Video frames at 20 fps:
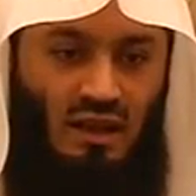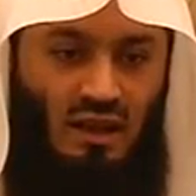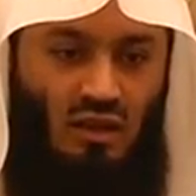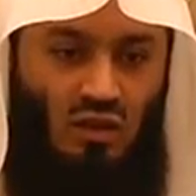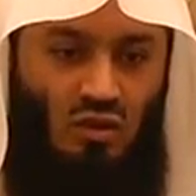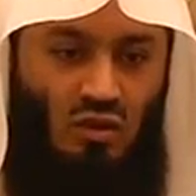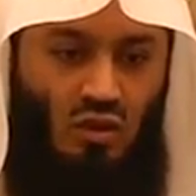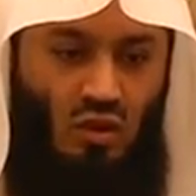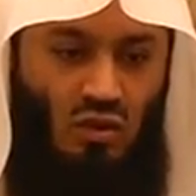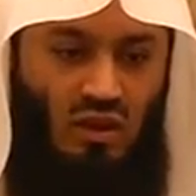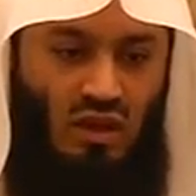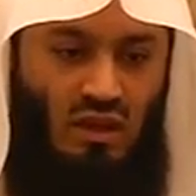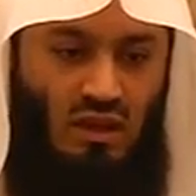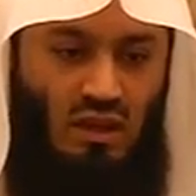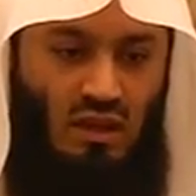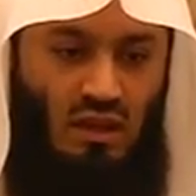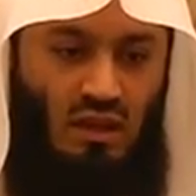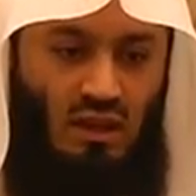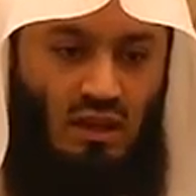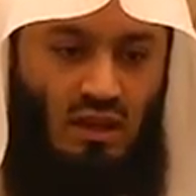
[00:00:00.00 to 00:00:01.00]
And you know
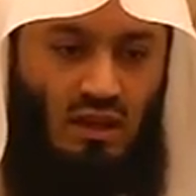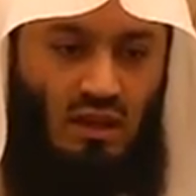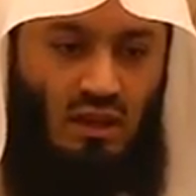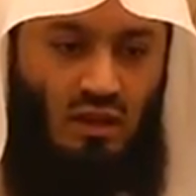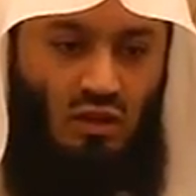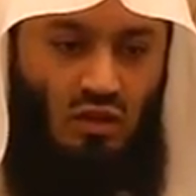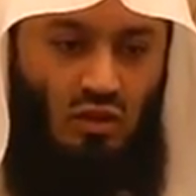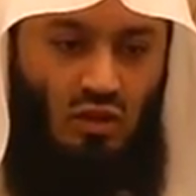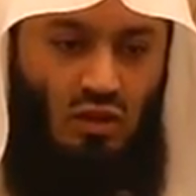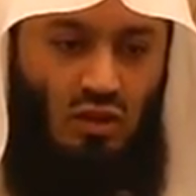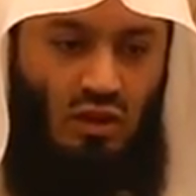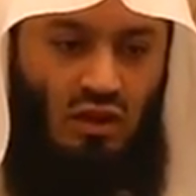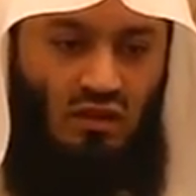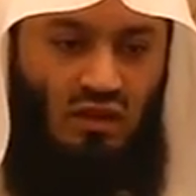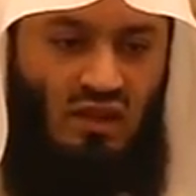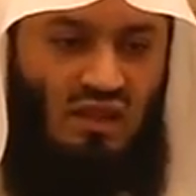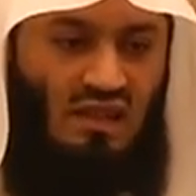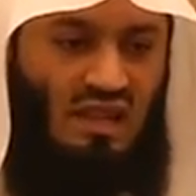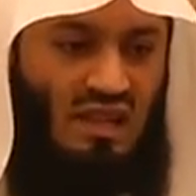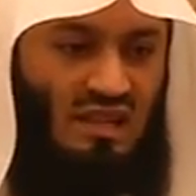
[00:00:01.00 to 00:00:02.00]
that you,
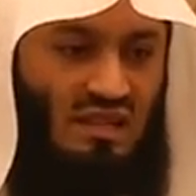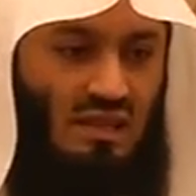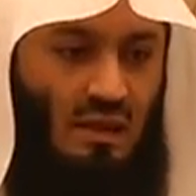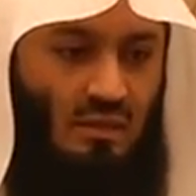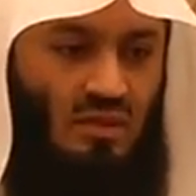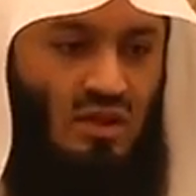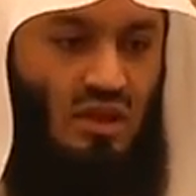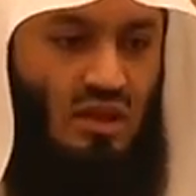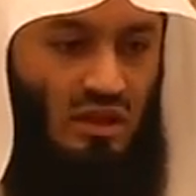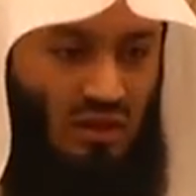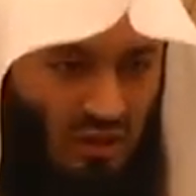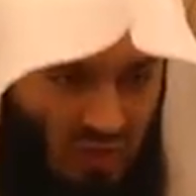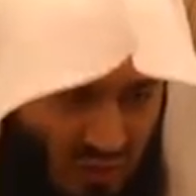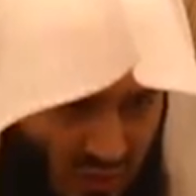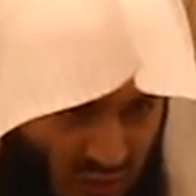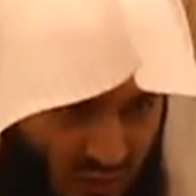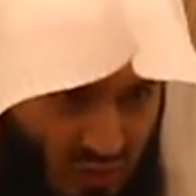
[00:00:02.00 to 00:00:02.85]
if he says something,